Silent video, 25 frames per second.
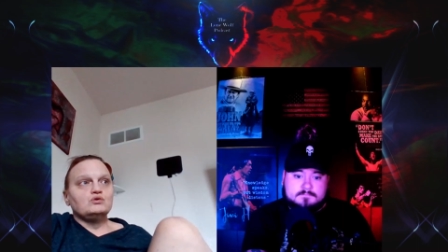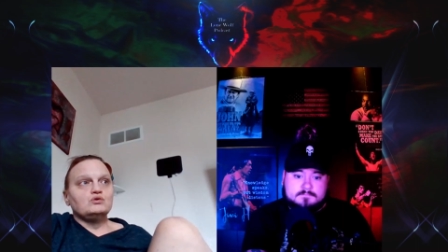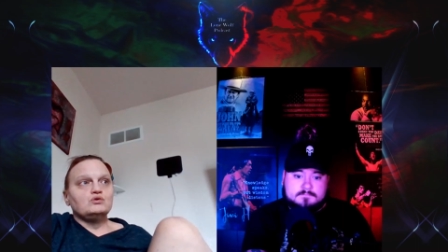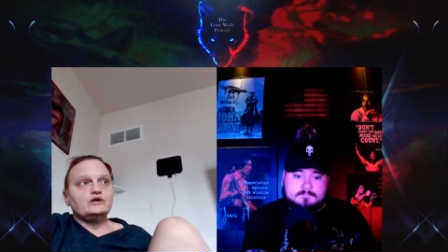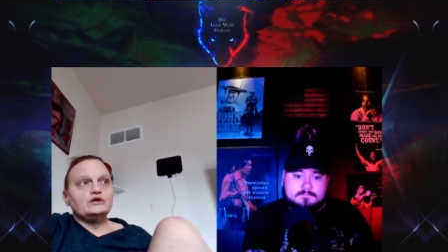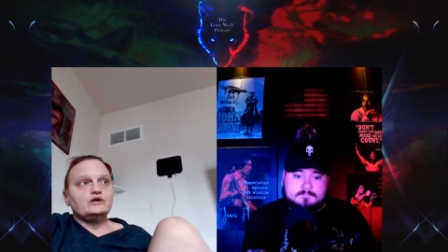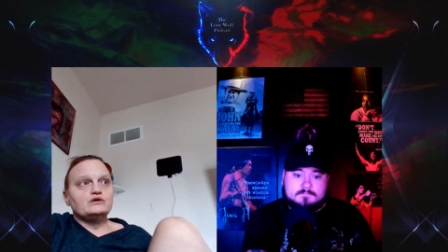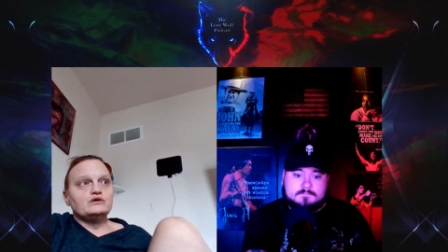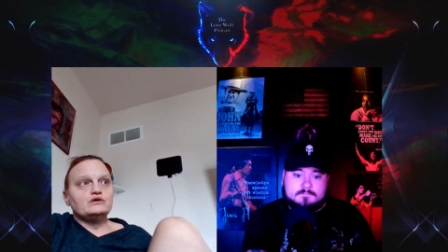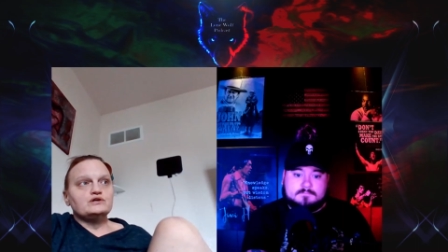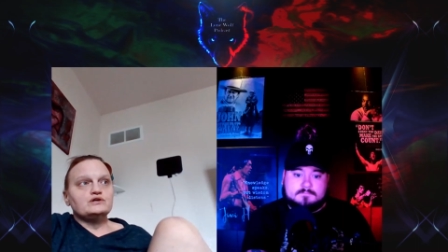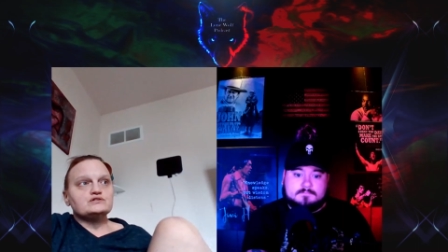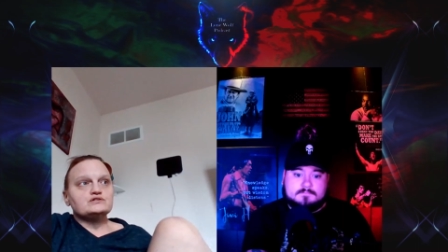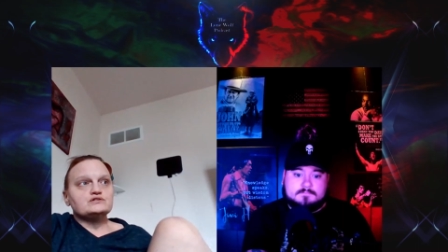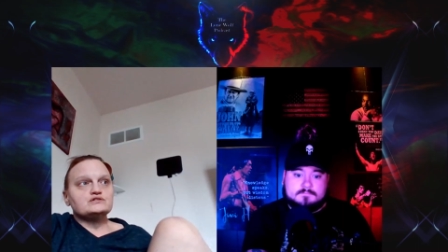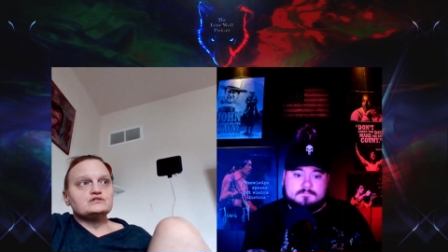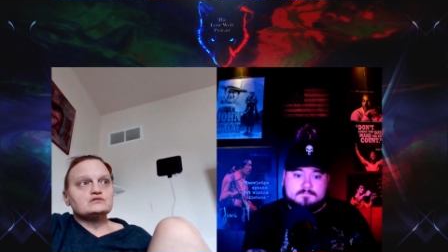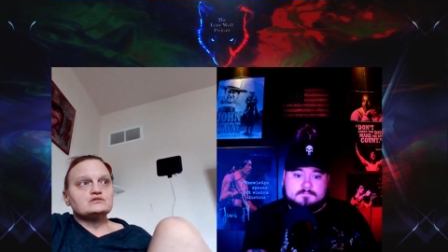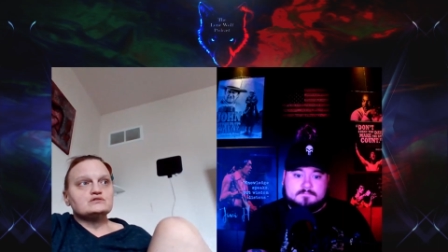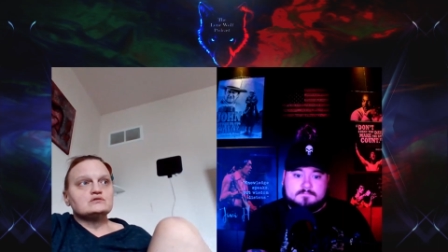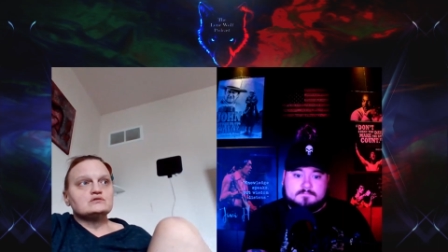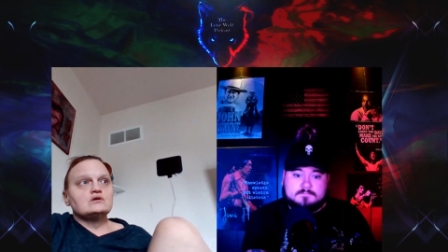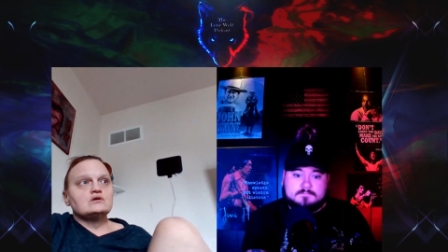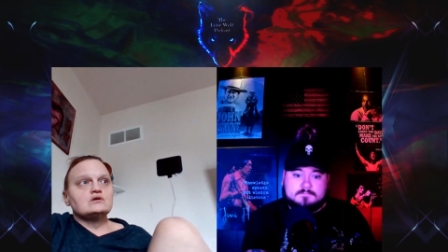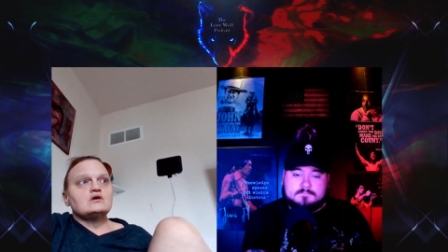rural
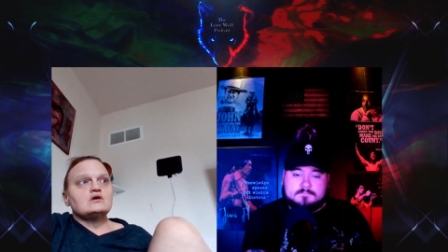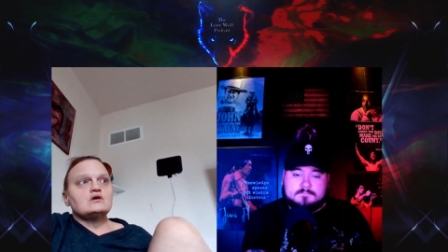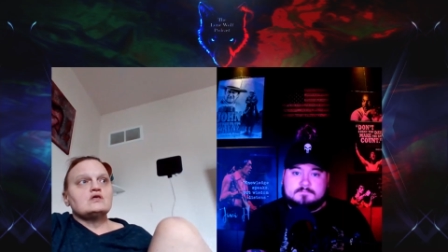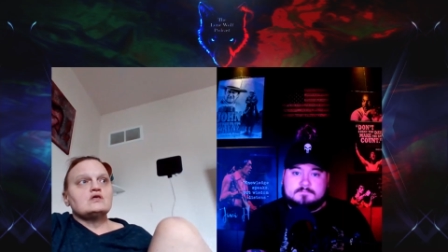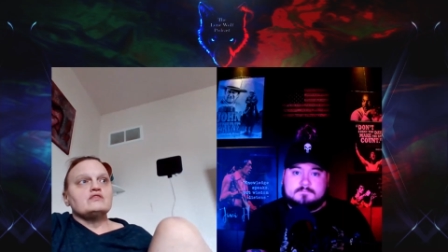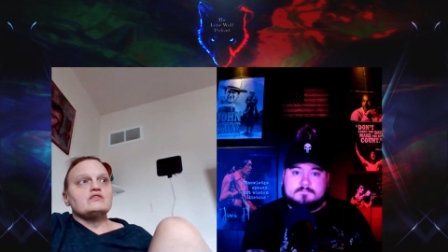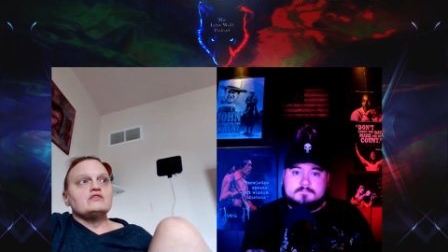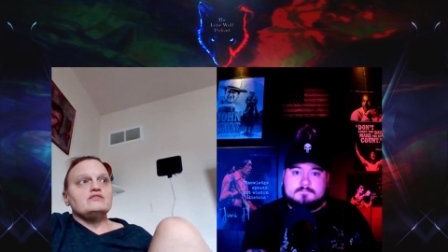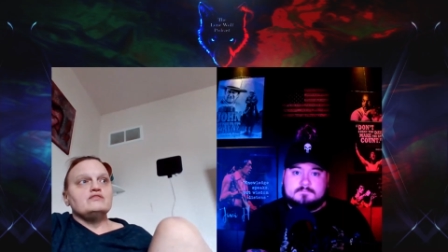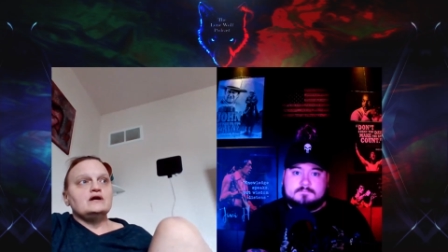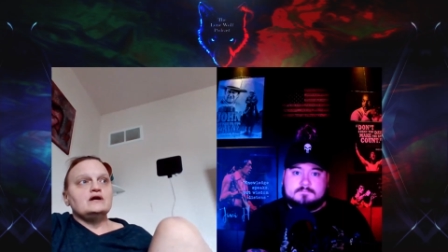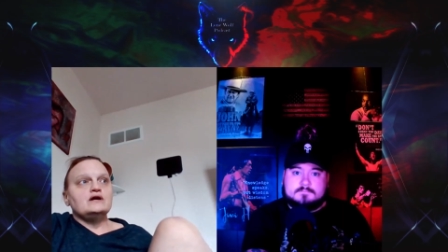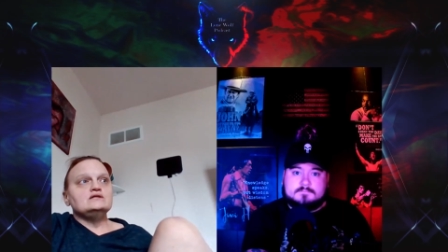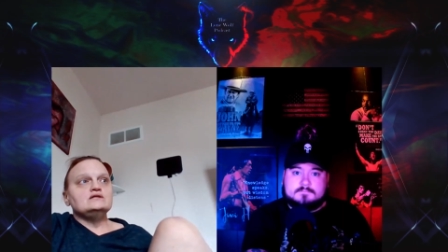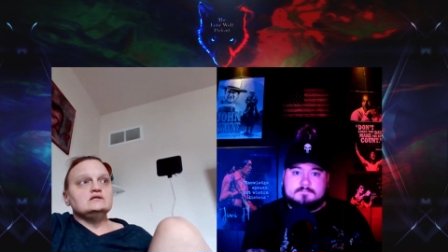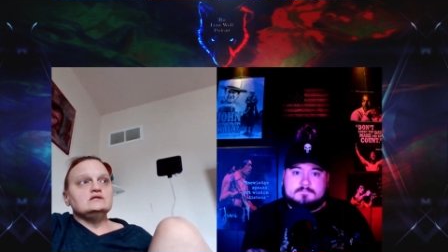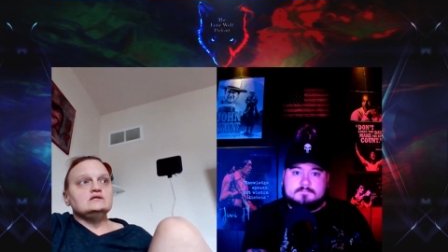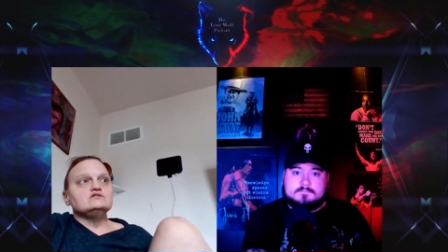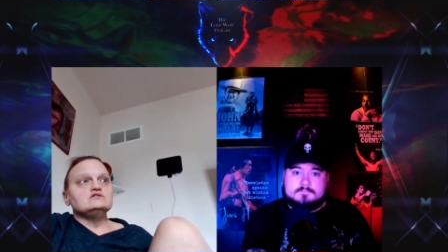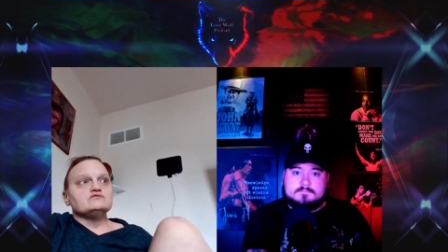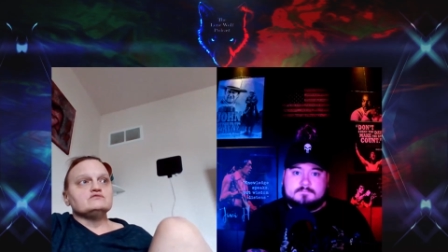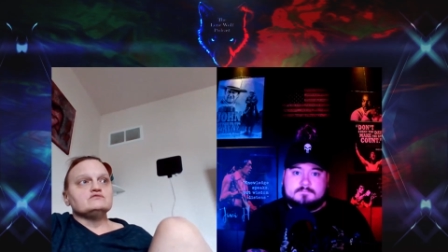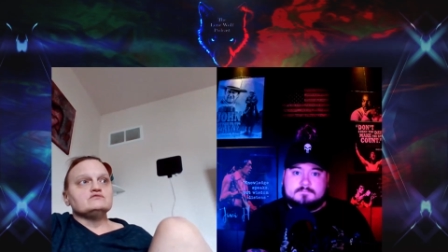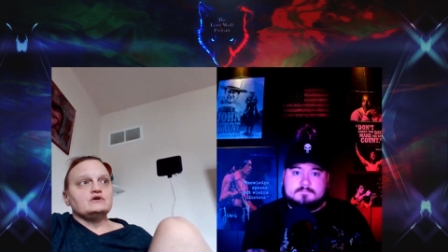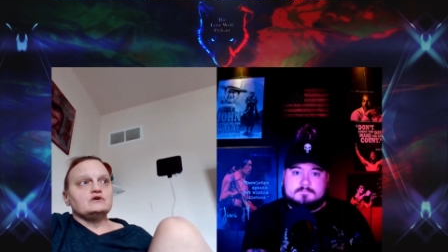areas, they
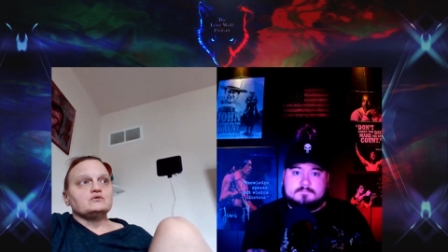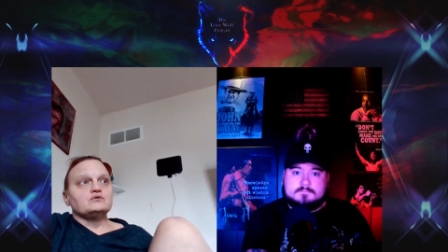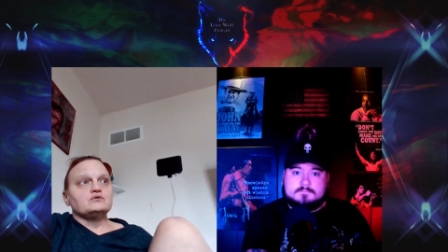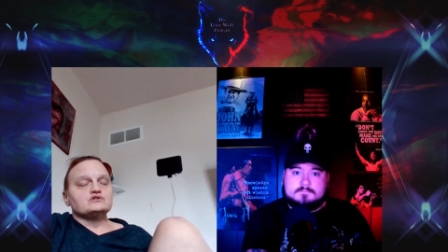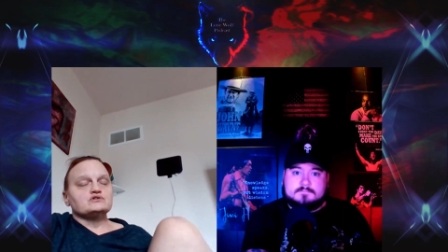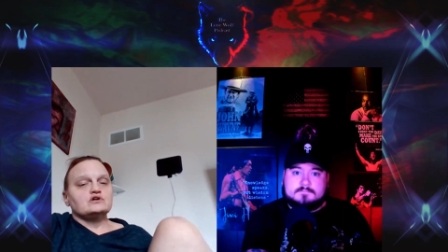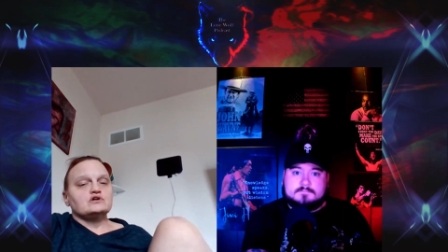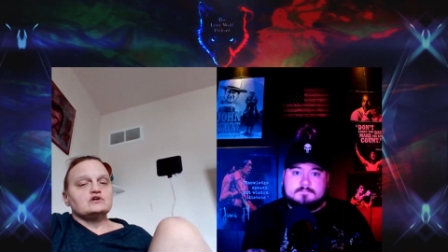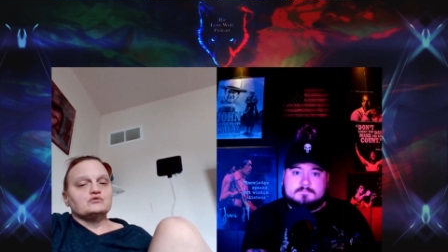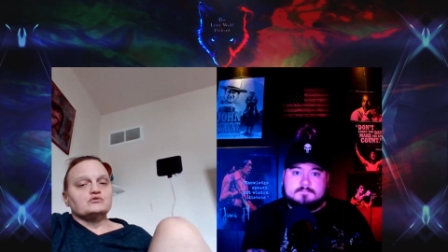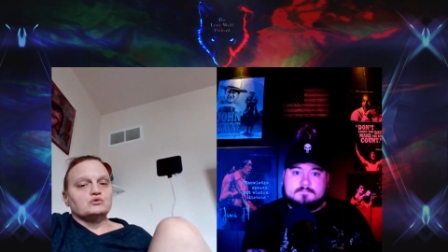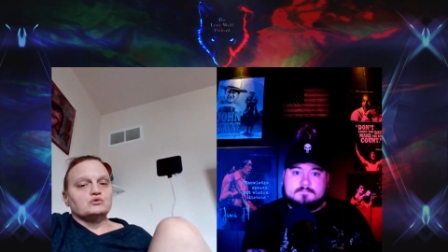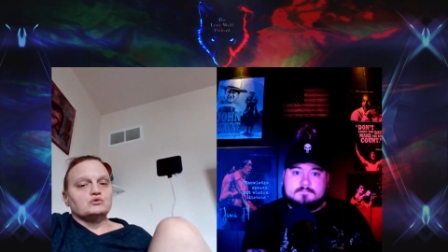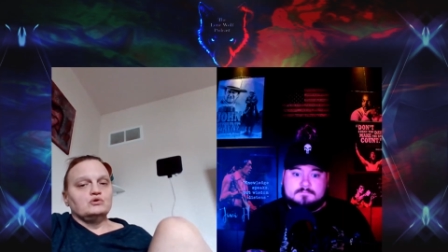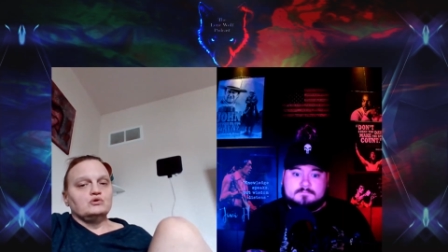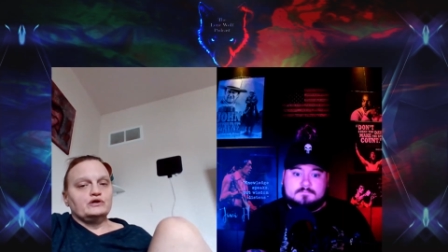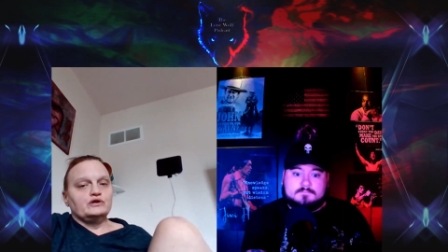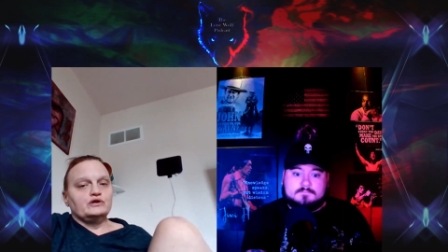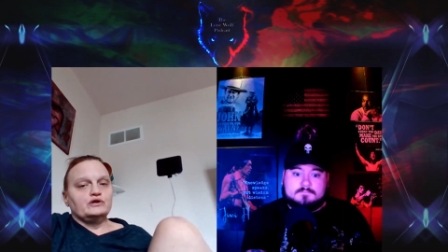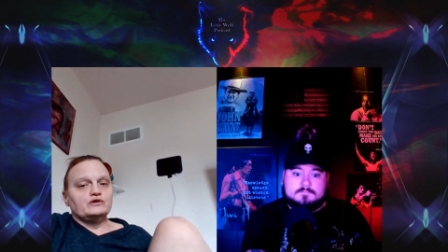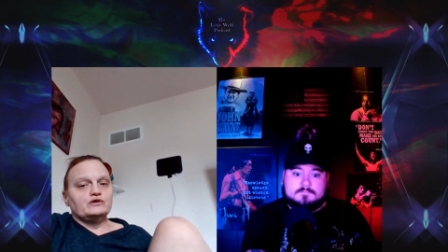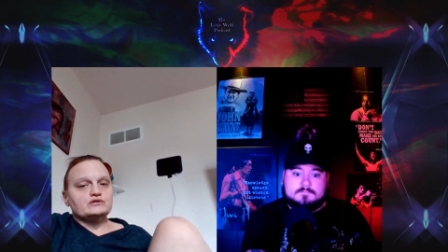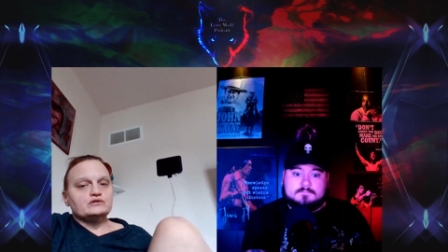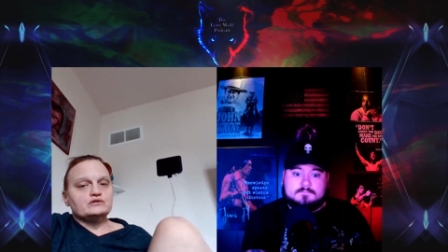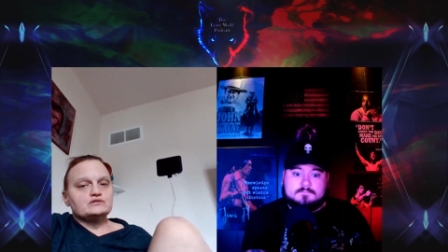need to focus on
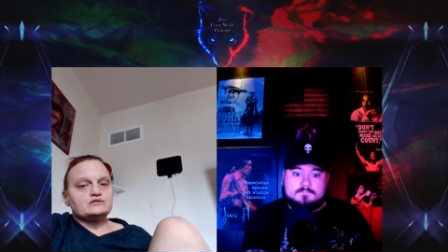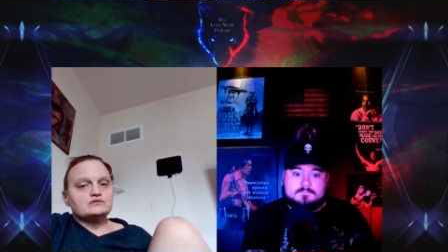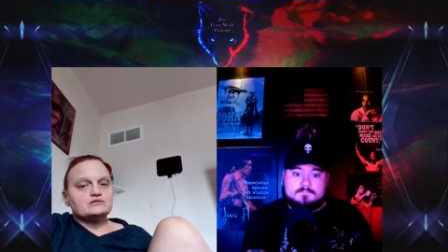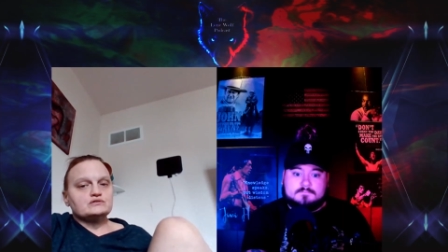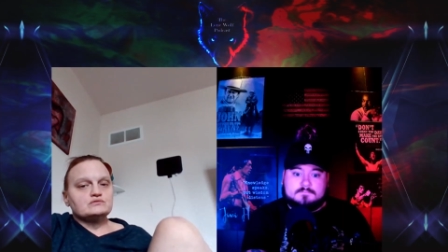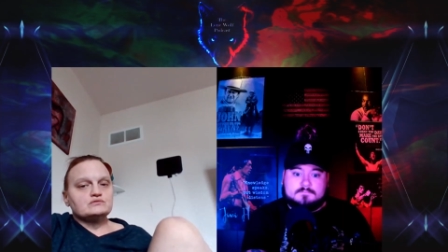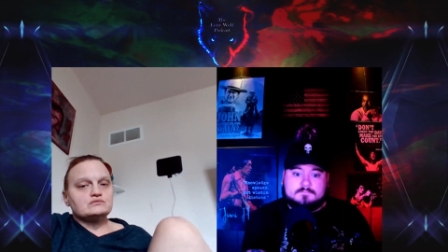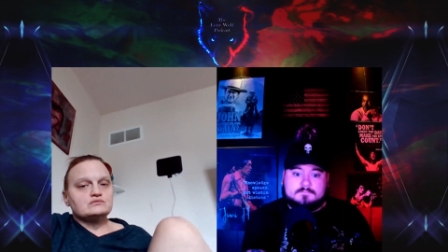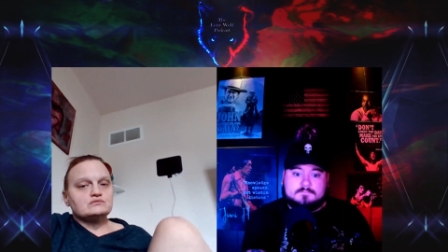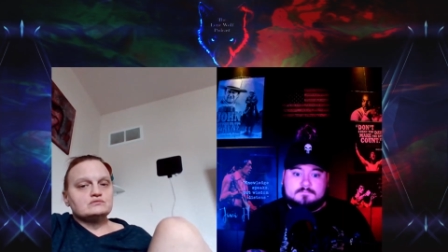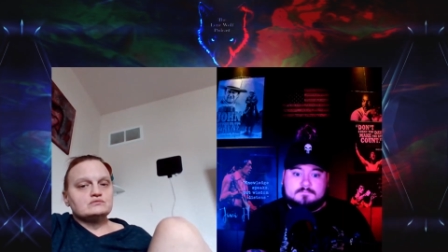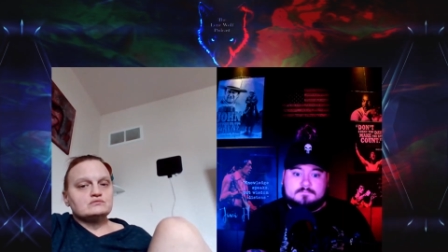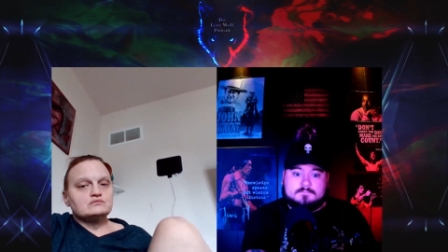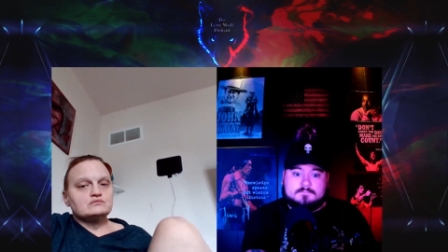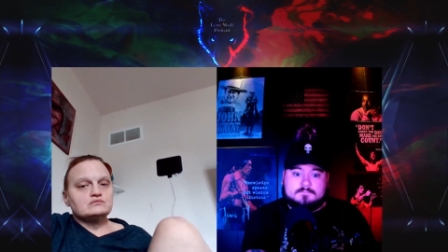rural areas.